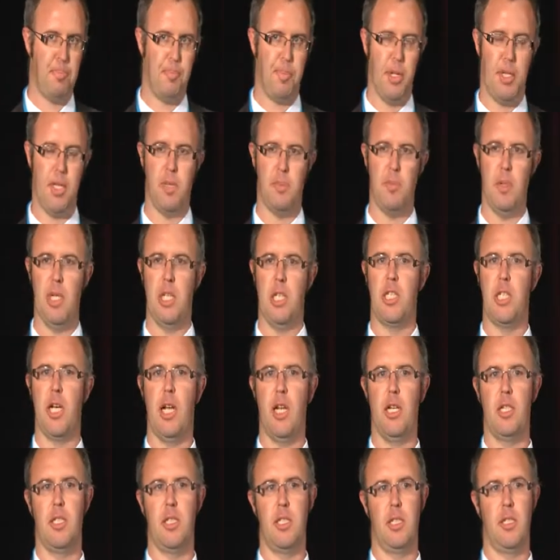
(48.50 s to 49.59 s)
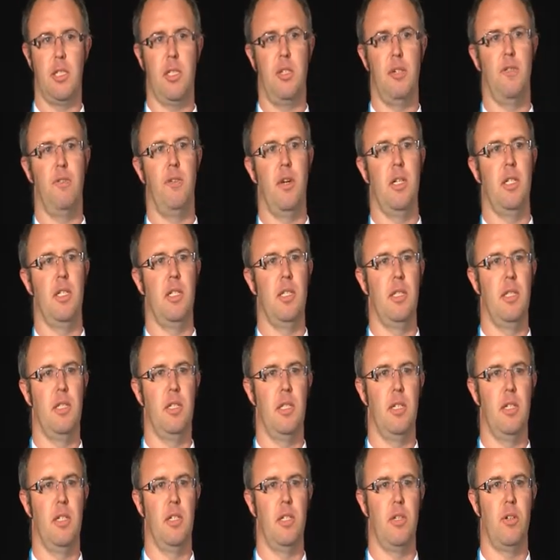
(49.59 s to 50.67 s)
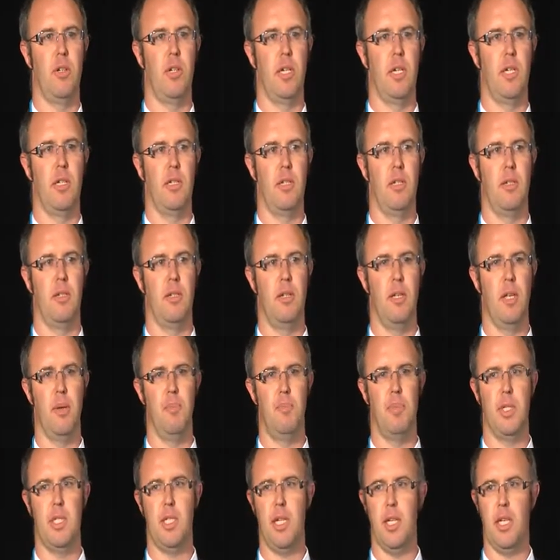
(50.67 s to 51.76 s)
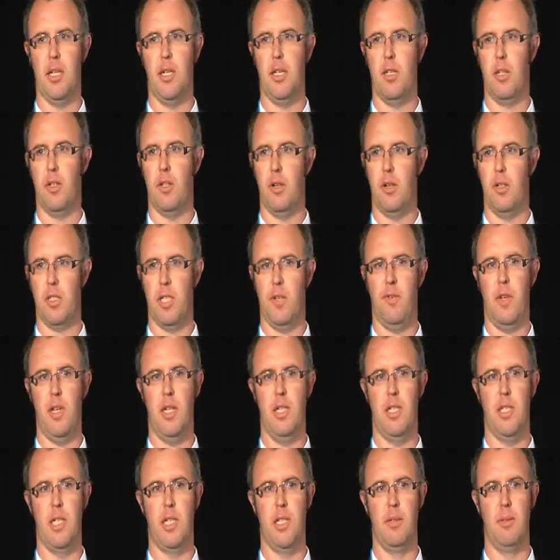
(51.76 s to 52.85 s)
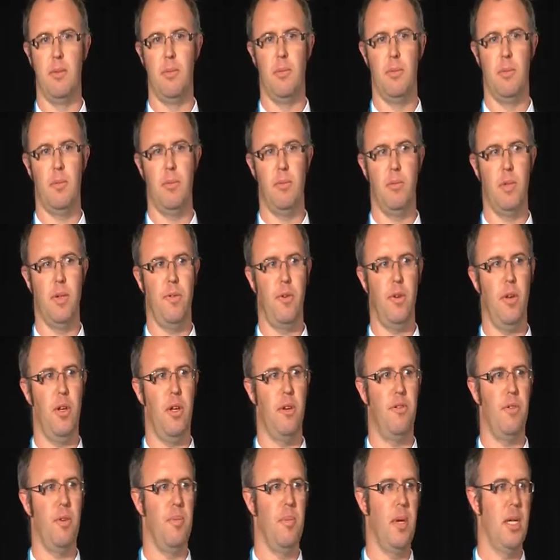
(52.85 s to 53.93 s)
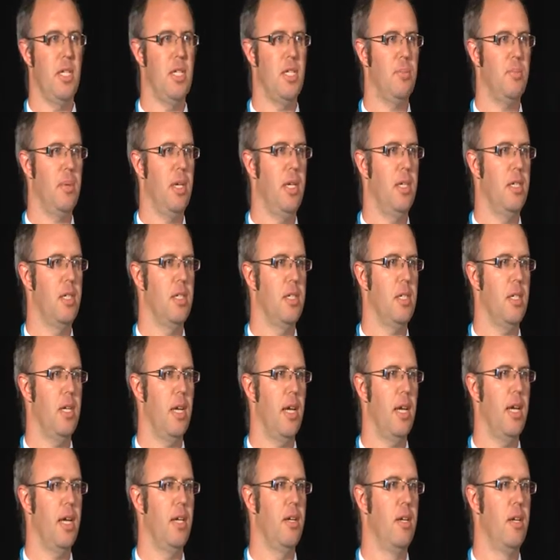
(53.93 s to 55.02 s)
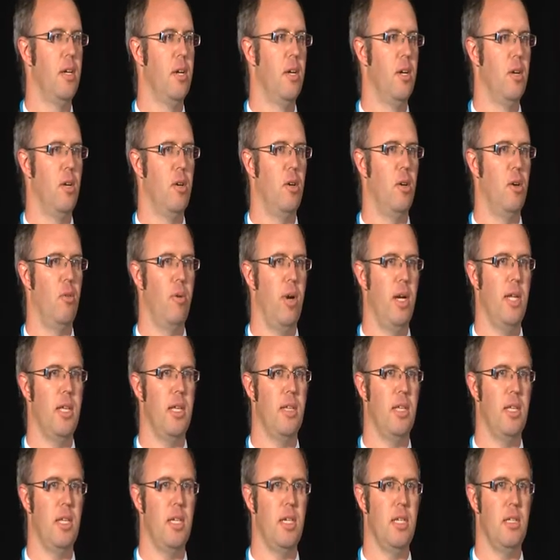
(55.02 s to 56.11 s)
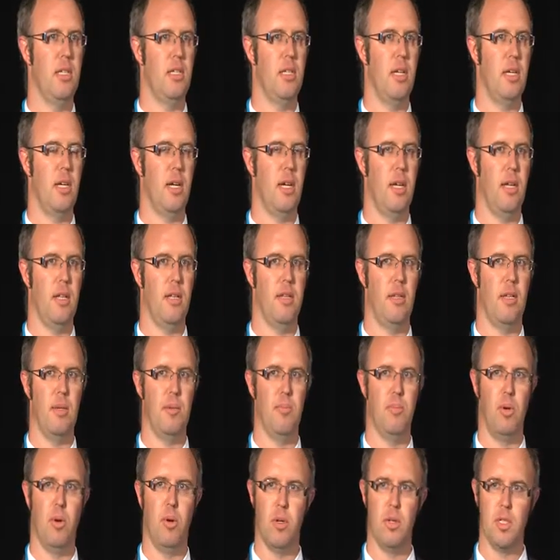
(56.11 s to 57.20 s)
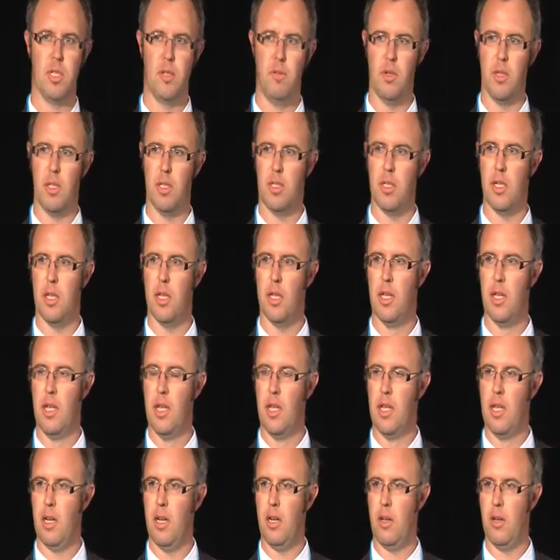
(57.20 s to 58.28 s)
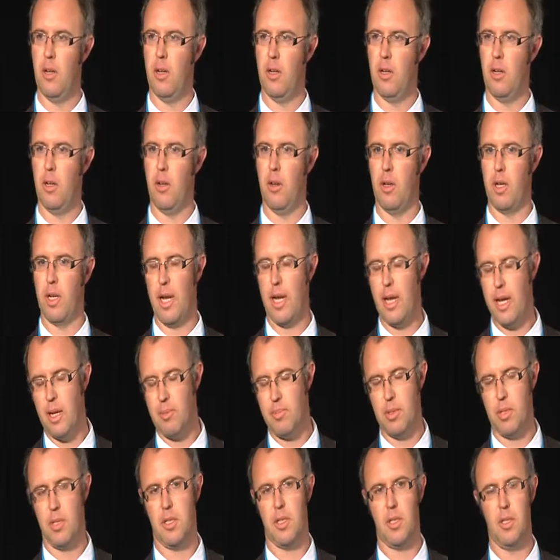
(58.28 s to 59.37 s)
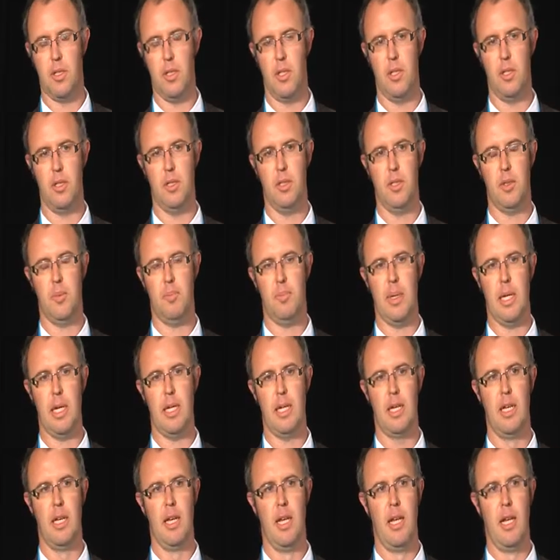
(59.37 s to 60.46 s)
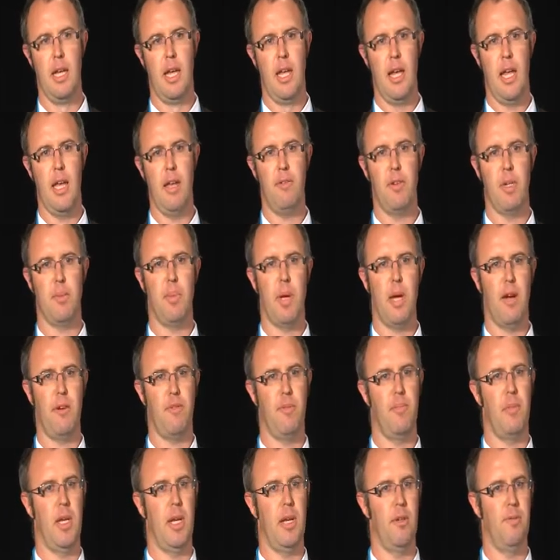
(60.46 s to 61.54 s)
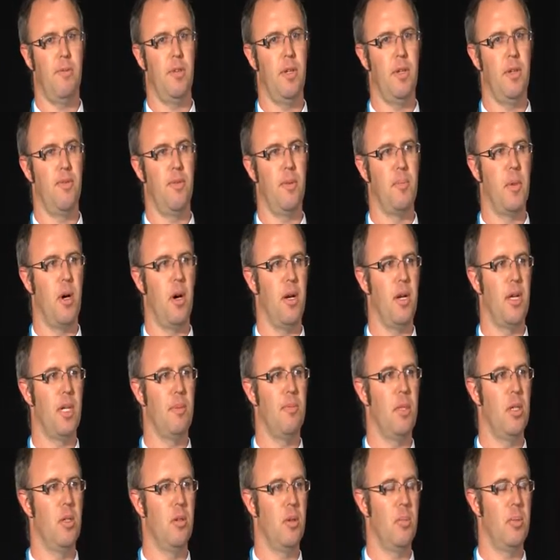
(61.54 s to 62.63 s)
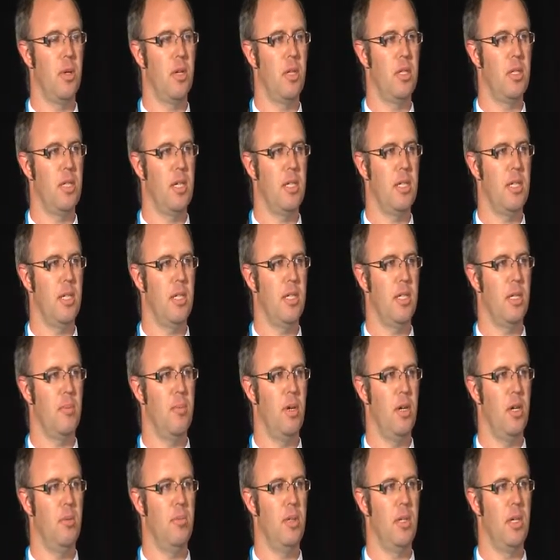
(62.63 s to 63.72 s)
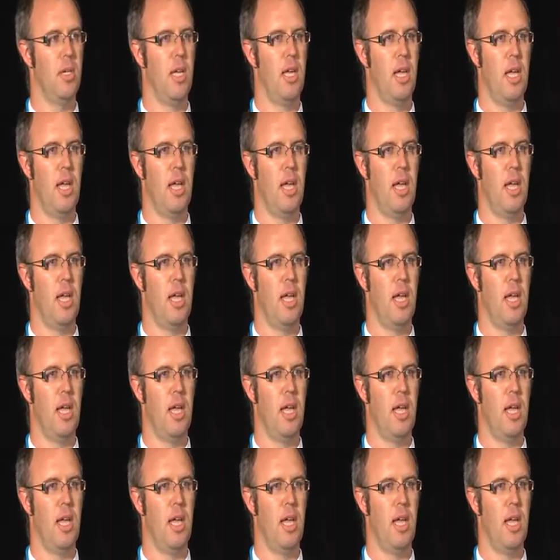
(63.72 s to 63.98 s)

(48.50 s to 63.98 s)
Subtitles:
But there's many challenges confronting this industry, in particular the cost of energy. We've heard from many speakers today already the importance of looking to low carbon solutions, but even apart from that, for mining, mineral processing at the moment,